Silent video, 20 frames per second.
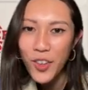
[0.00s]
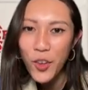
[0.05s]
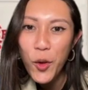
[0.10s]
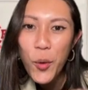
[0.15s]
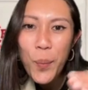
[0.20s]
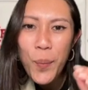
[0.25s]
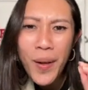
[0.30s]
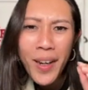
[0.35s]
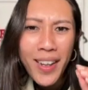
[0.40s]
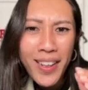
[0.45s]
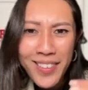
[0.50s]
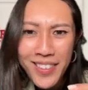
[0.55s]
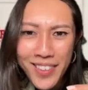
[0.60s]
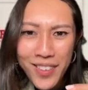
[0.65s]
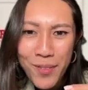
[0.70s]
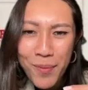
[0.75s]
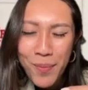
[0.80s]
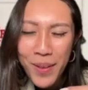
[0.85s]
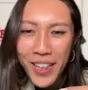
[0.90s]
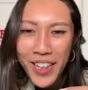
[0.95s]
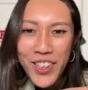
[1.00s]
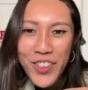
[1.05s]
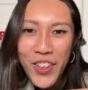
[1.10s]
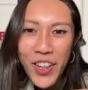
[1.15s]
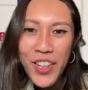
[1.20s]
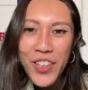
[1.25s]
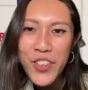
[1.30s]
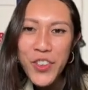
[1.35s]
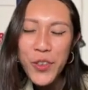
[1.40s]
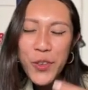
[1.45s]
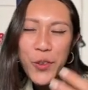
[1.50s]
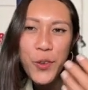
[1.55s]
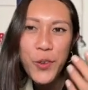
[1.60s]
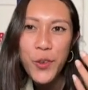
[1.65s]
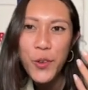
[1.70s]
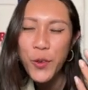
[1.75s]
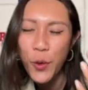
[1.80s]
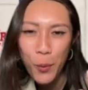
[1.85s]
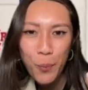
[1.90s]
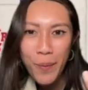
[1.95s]
but is the mini Trader Joe's
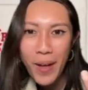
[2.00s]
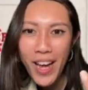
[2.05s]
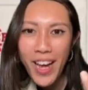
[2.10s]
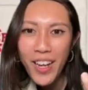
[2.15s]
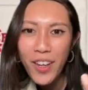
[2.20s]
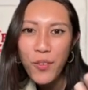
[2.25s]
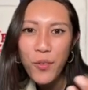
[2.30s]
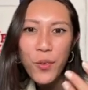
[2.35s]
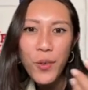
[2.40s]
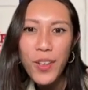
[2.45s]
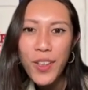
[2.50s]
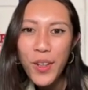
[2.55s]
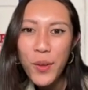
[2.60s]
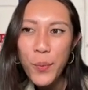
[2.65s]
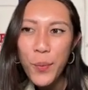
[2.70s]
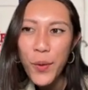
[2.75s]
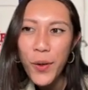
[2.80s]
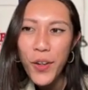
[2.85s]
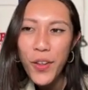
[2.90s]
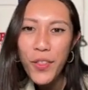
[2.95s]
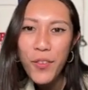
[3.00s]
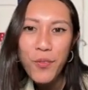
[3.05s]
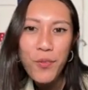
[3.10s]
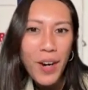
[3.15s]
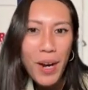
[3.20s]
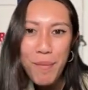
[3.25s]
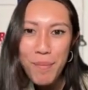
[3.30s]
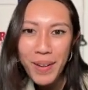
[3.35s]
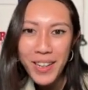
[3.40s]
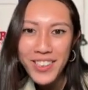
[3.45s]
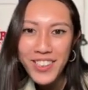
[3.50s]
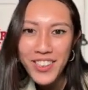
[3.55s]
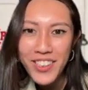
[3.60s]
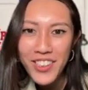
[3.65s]
tote bag really worth rampaging